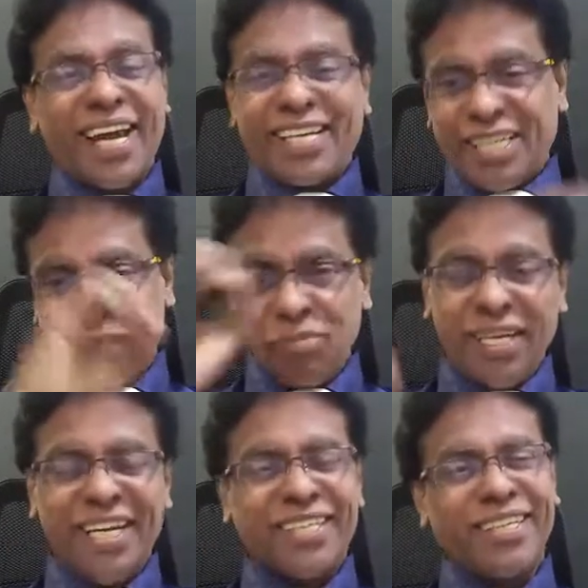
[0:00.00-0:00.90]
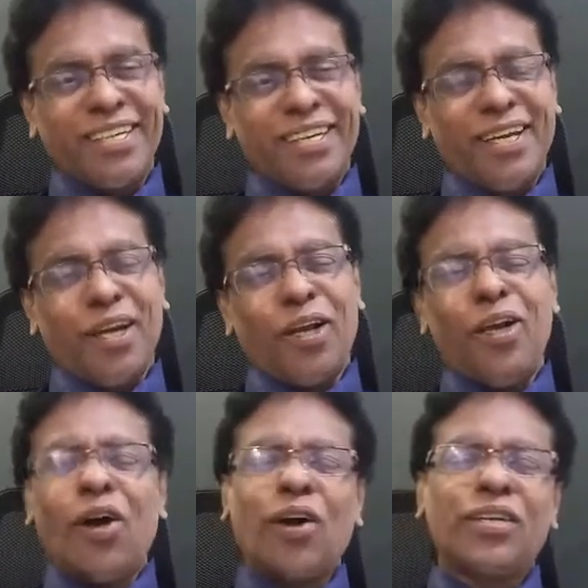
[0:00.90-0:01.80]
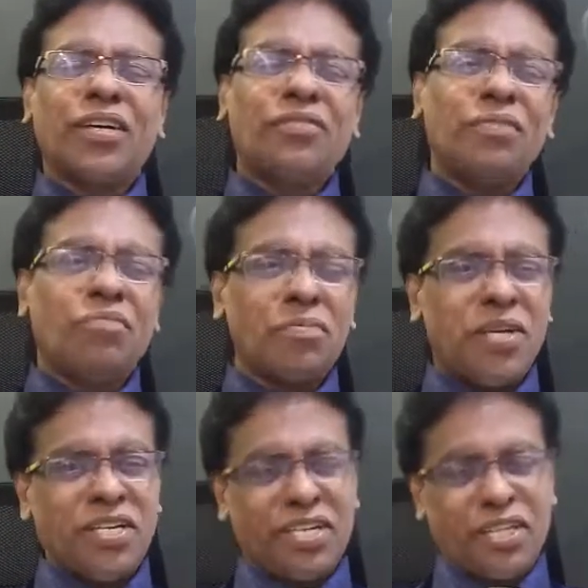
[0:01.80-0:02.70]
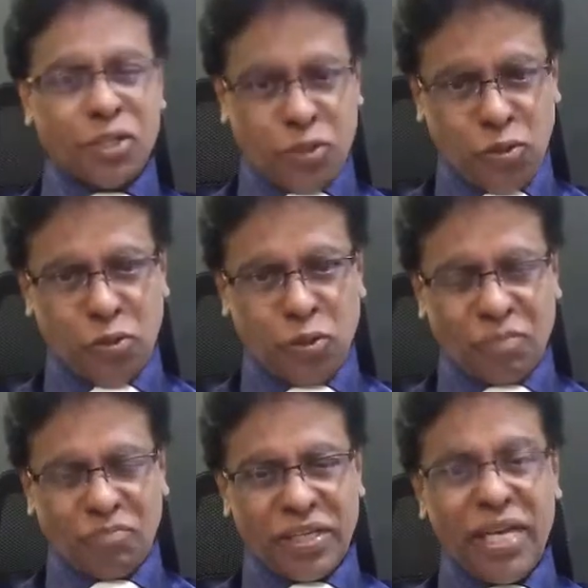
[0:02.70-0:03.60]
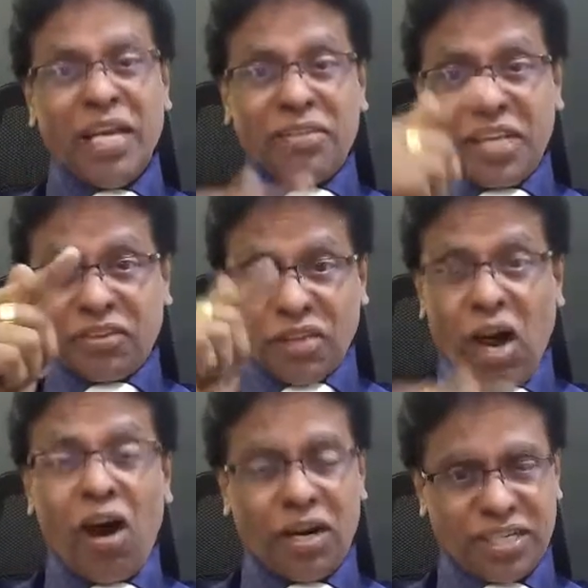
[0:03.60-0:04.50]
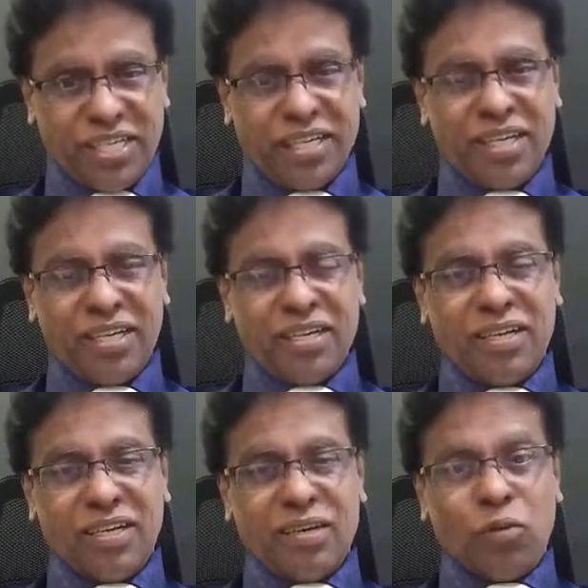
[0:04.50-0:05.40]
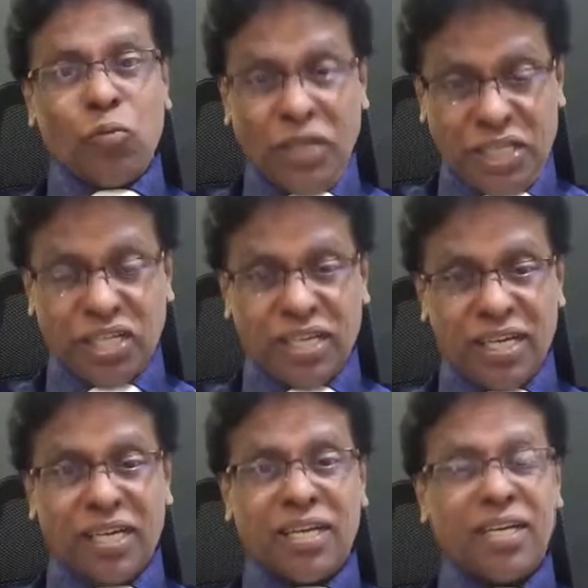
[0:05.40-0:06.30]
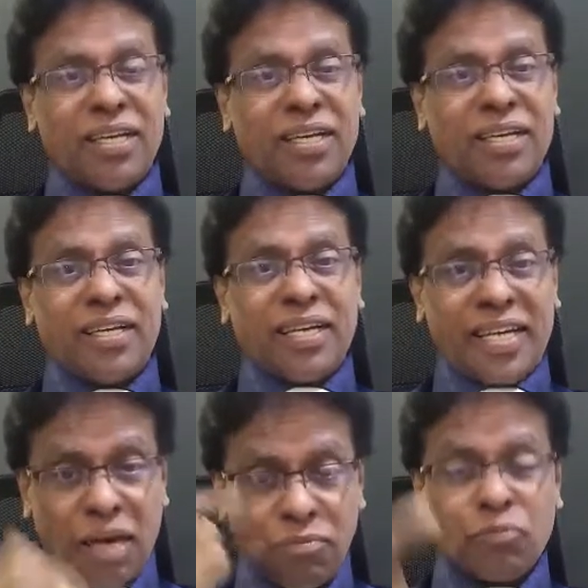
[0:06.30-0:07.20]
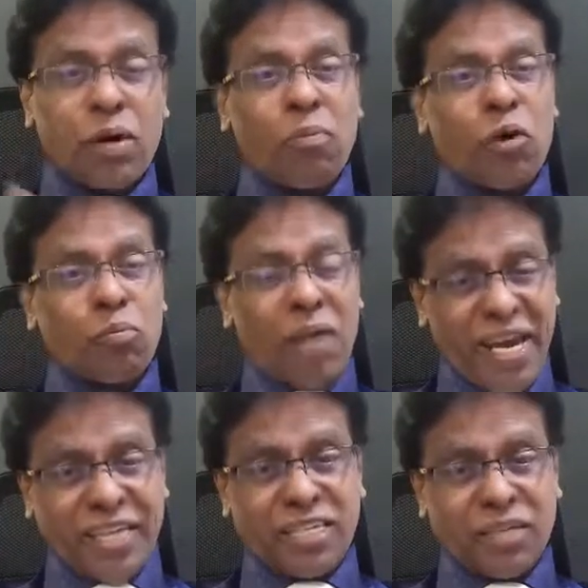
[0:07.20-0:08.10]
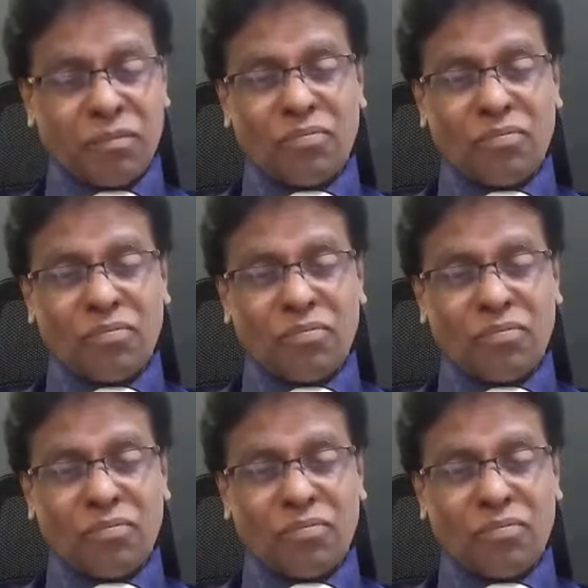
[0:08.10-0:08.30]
and assimilated, lot of information is stored. The thought which comes from our mind